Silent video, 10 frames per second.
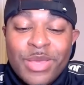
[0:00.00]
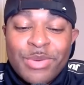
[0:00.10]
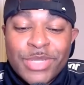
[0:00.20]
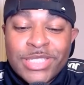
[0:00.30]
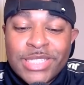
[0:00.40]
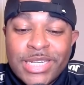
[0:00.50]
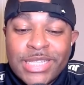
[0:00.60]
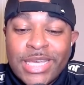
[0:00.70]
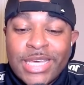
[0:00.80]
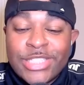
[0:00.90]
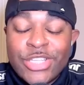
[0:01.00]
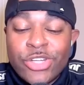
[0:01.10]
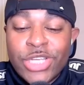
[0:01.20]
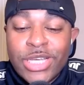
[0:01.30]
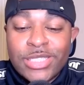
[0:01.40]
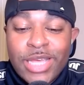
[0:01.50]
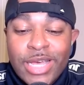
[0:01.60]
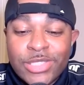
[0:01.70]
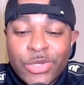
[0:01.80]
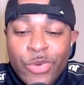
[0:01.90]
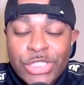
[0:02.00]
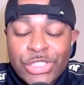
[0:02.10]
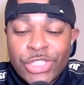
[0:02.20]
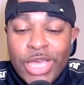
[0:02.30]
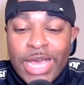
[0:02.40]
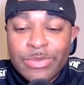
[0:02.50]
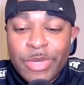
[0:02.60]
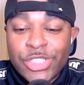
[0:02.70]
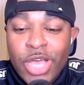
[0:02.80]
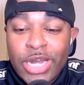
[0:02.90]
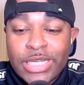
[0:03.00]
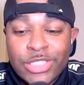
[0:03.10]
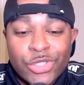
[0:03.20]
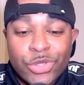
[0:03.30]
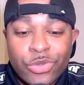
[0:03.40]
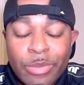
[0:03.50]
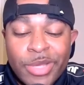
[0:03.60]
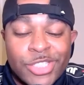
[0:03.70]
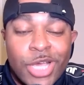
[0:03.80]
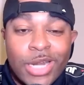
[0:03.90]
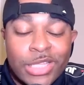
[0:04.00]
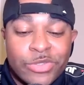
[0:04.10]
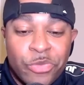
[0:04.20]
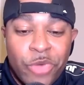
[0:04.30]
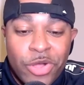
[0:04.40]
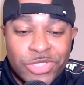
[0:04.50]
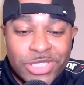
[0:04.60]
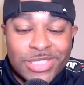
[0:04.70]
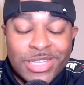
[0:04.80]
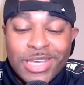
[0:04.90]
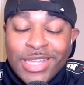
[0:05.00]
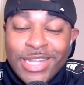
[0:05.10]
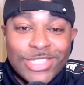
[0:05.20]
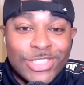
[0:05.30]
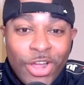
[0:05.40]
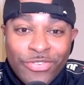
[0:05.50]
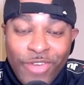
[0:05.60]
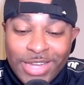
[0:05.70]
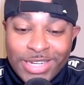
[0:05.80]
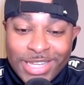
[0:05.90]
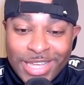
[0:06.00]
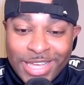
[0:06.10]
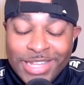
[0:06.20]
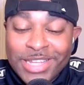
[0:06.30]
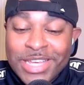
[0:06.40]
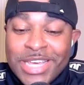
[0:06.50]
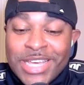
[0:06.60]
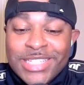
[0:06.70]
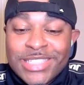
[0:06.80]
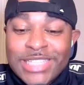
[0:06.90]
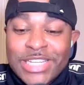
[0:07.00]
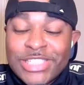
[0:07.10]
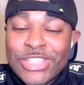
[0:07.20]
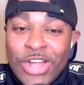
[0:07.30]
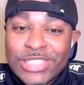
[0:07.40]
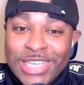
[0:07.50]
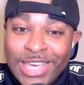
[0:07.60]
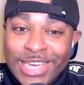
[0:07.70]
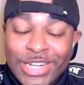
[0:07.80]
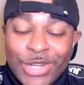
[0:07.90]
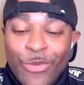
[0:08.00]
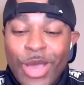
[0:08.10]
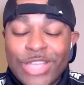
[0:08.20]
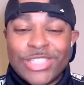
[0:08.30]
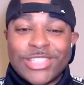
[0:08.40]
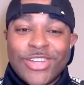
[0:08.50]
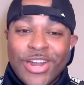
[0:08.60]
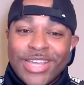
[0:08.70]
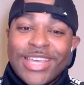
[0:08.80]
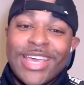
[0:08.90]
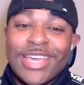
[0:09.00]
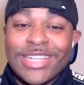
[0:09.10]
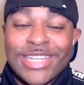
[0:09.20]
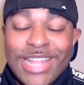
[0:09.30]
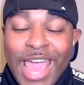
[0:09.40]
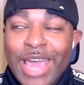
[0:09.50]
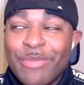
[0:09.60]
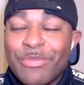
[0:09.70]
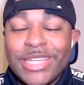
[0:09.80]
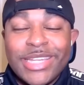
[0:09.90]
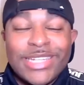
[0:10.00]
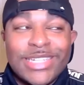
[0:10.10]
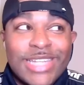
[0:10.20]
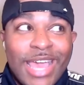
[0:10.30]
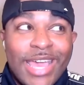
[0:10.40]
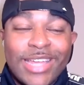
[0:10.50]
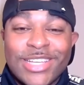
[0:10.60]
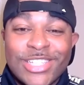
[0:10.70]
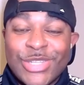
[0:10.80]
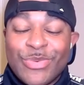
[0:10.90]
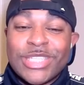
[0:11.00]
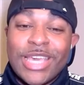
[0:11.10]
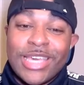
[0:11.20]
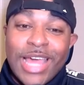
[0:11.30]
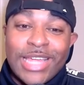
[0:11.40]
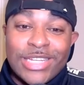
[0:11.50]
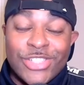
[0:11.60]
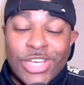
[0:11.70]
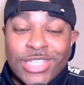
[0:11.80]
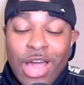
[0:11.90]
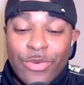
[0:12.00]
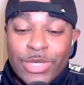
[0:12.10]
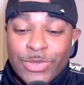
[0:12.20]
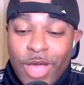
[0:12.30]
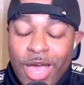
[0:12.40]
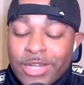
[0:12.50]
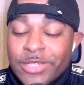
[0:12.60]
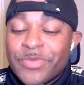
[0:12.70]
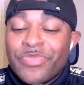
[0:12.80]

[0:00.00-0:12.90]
But Sidney then gets her chance to ask the question. She asks Mangina, is it true that Mangina lives with roaches? They start fighting again. Sidney starts kicking, and the way she started kicking had me dead because she was kicking like DJ Sky was with Ahna.